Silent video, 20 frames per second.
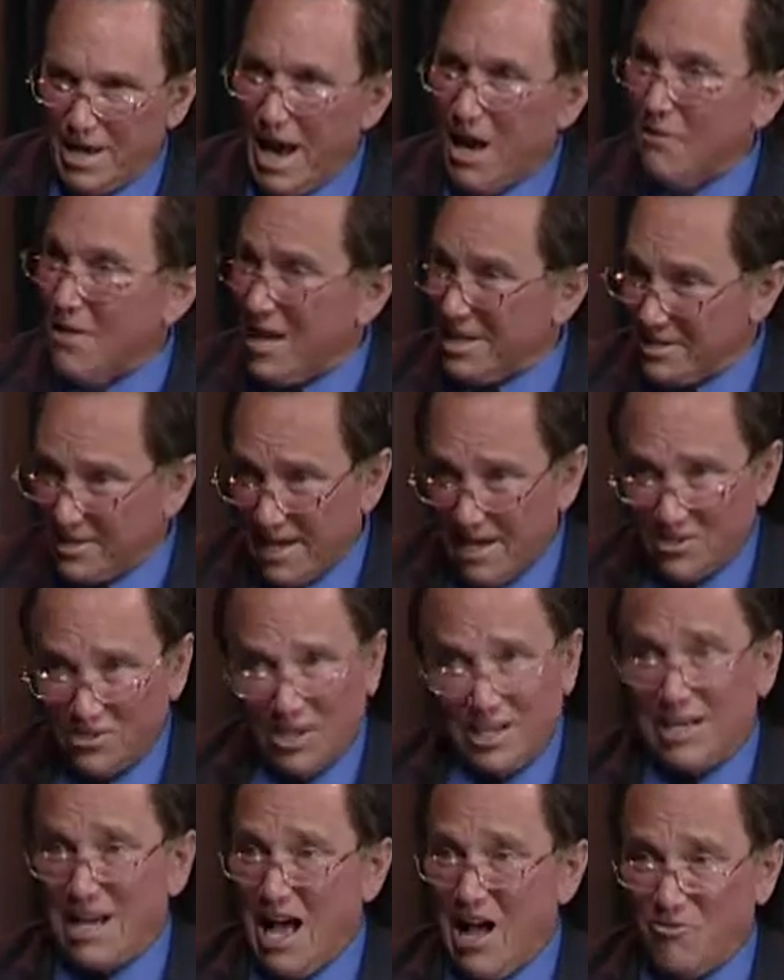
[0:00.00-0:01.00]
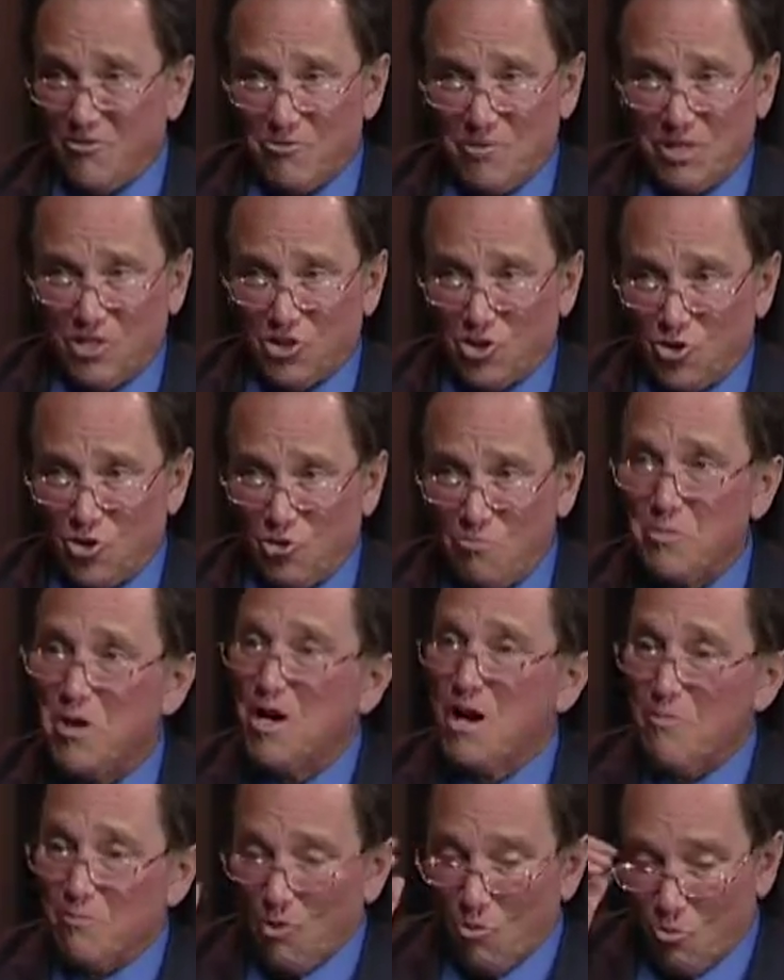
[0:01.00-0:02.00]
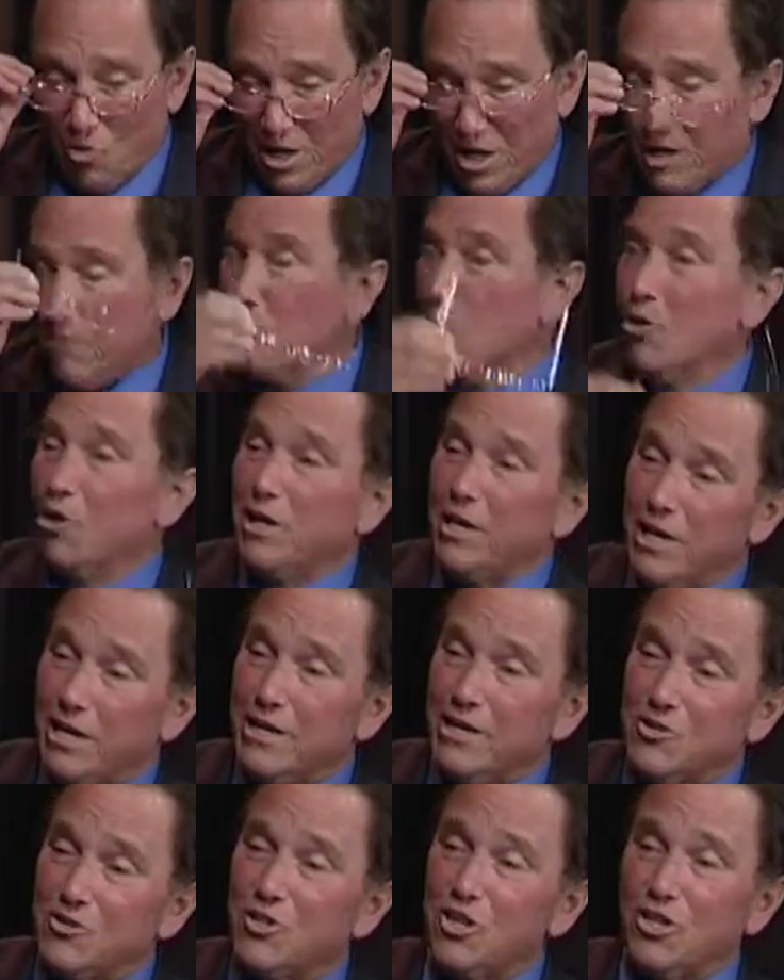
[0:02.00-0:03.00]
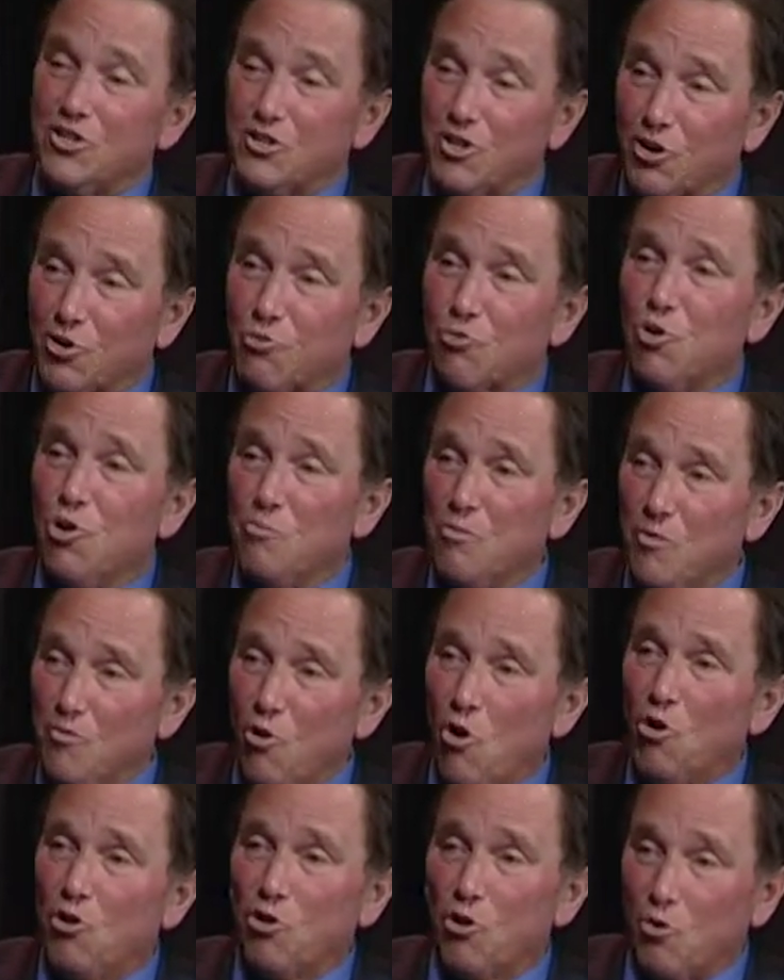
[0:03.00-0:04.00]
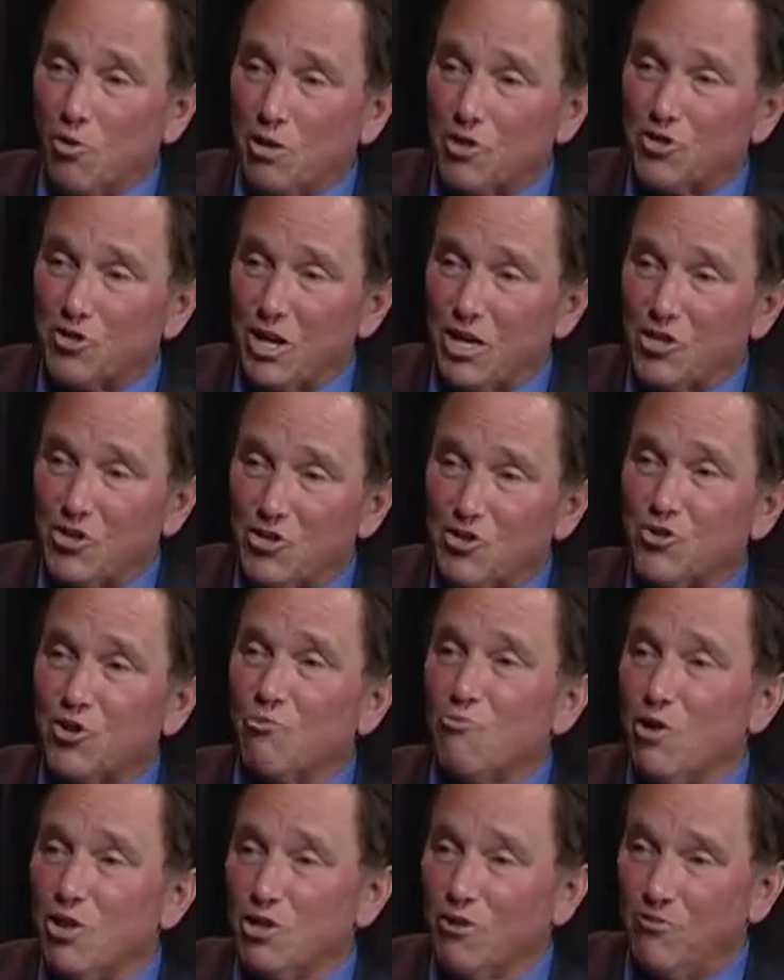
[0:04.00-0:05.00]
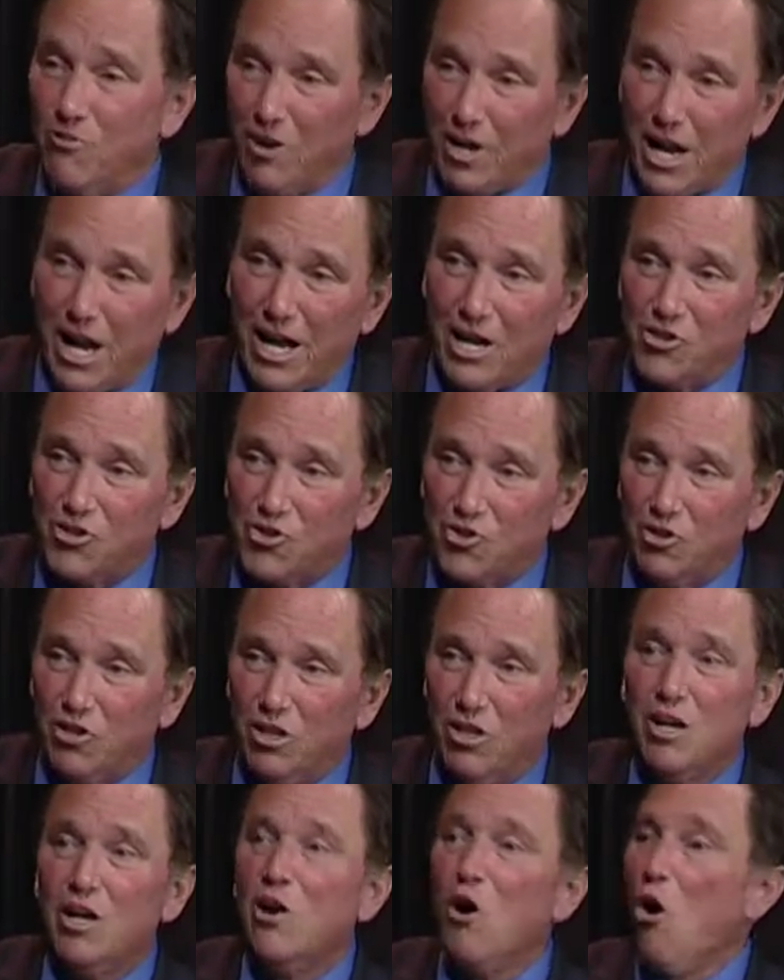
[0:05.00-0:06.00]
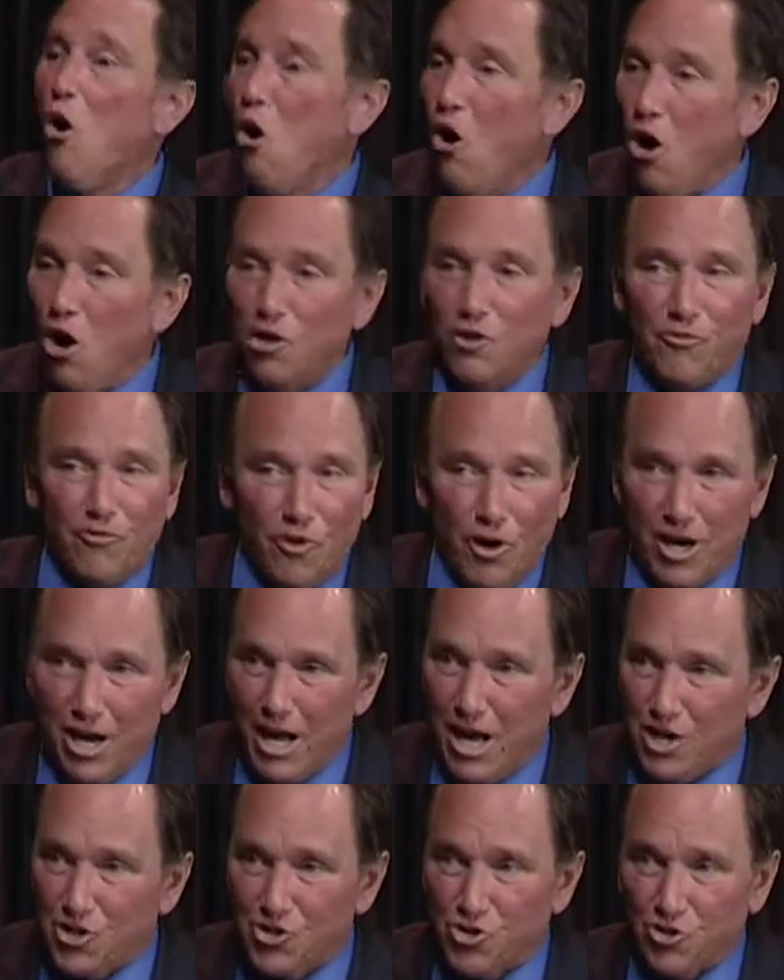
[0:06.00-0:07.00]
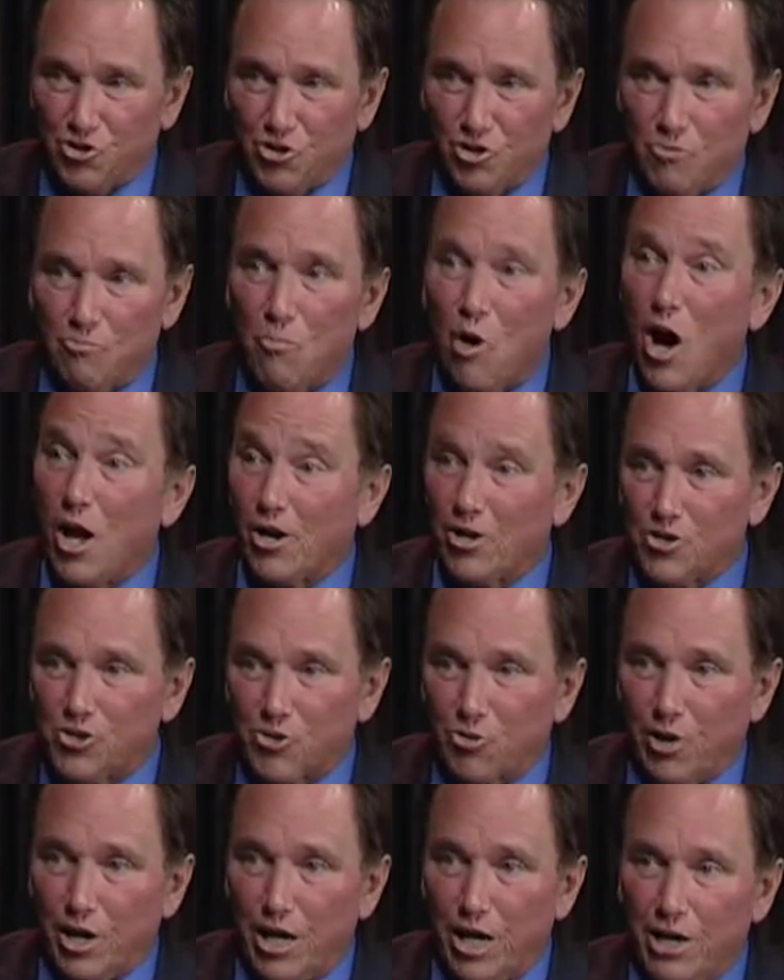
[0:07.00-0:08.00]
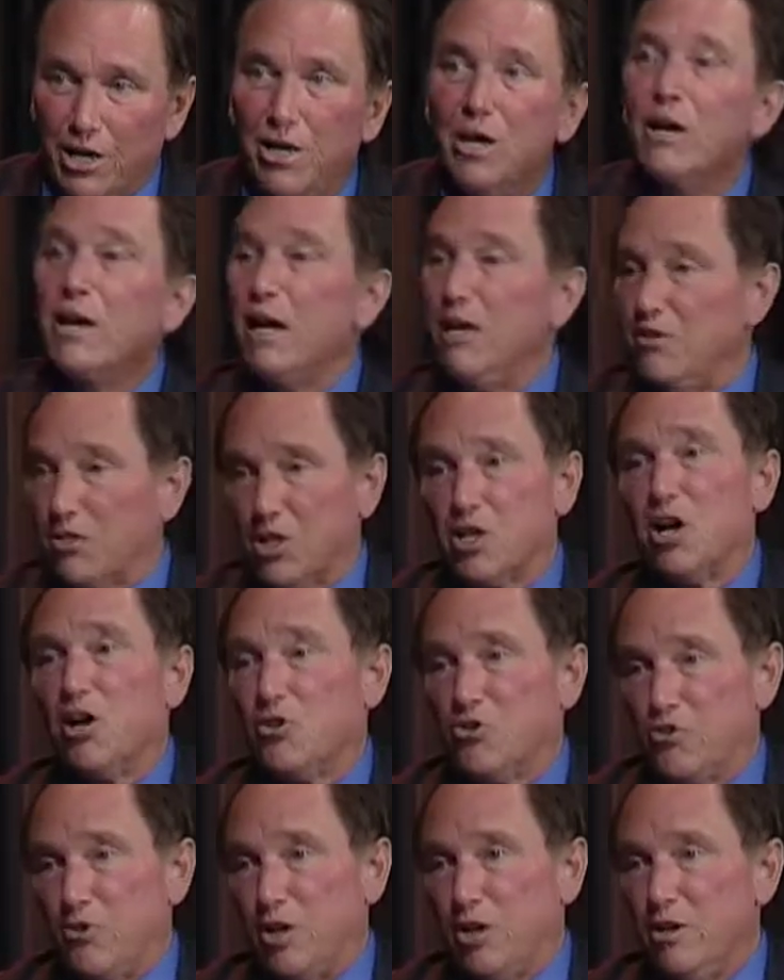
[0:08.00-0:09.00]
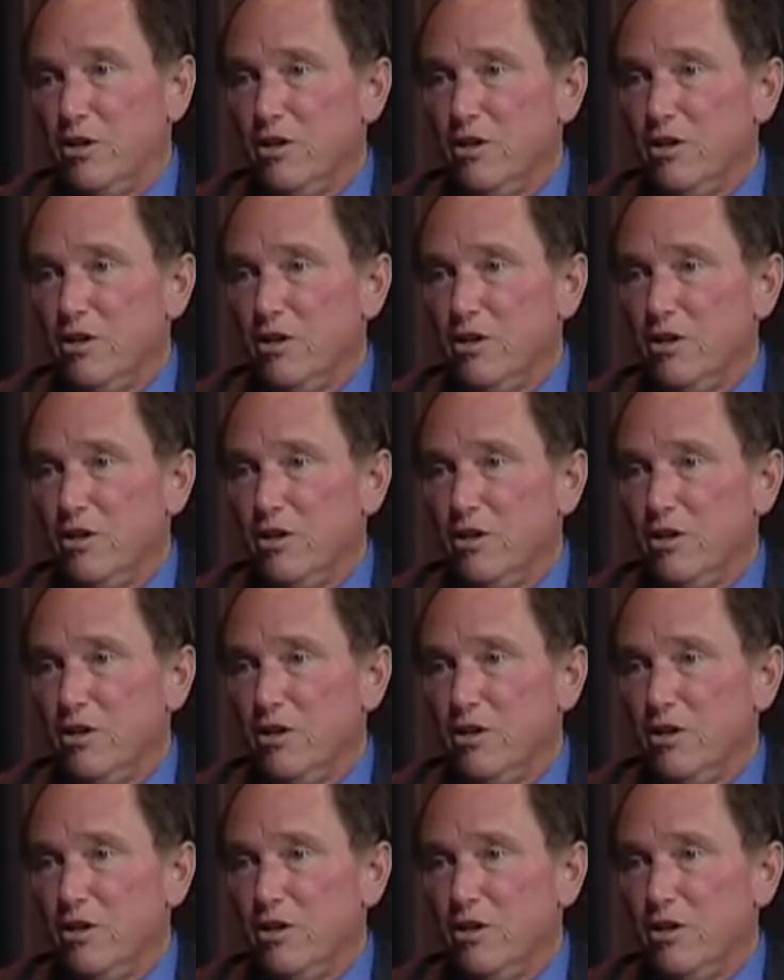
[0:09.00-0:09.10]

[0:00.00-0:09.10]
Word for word: Now, that sounds like an alphabet soup, but what it really is is a group of all the organizations that run the financial, all the financial monitoring in the country.